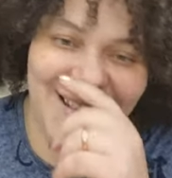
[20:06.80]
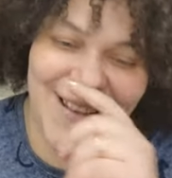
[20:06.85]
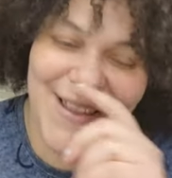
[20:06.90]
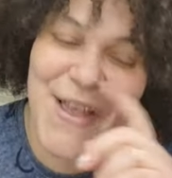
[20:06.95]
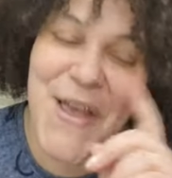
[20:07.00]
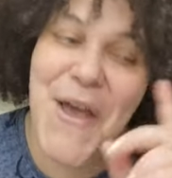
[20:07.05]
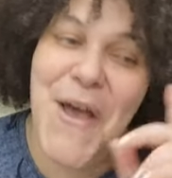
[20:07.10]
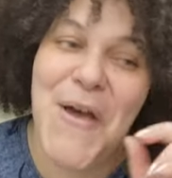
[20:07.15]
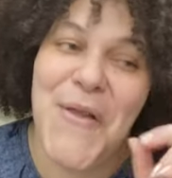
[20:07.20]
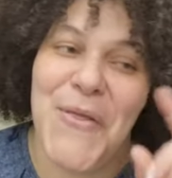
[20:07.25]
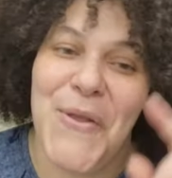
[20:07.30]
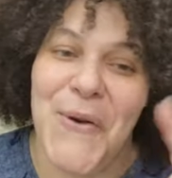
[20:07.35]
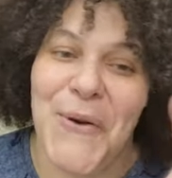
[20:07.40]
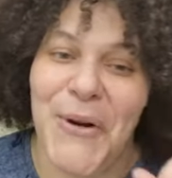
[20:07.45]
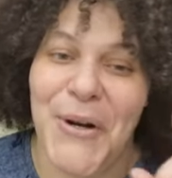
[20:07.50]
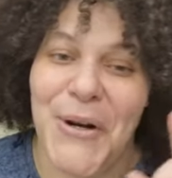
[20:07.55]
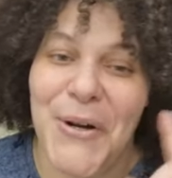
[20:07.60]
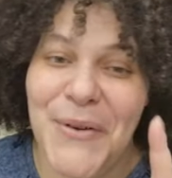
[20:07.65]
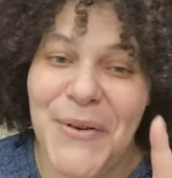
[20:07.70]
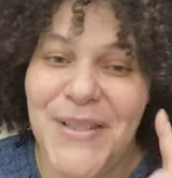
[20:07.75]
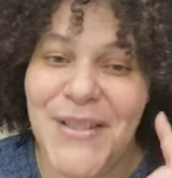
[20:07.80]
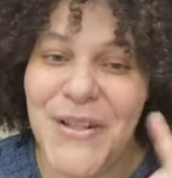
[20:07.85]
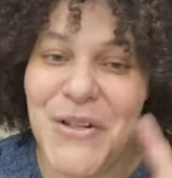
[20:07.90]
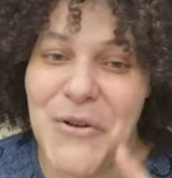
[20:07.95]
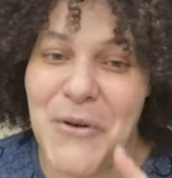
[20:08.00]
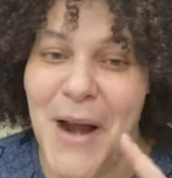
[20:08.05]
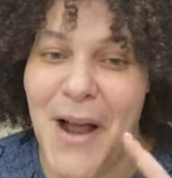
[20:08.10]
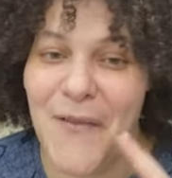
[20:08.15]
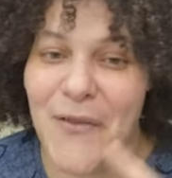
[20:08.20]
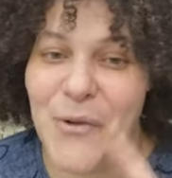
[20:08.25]
the oro Rosa
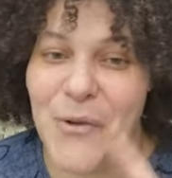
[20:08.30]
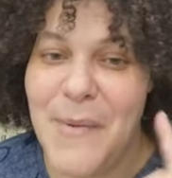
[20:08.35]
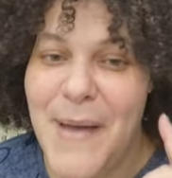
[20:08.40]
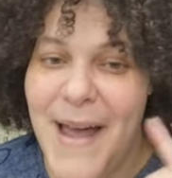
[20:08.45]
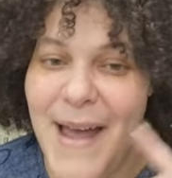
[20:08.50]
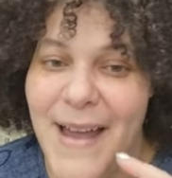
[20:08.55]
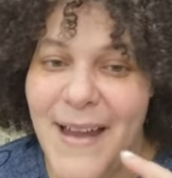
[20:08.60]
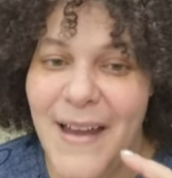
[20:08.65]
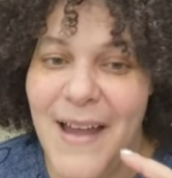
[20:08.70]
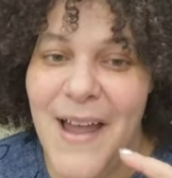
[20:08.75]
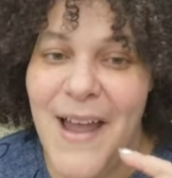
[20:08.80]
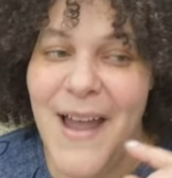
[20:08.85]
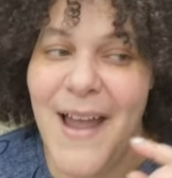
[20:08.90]
travel bag.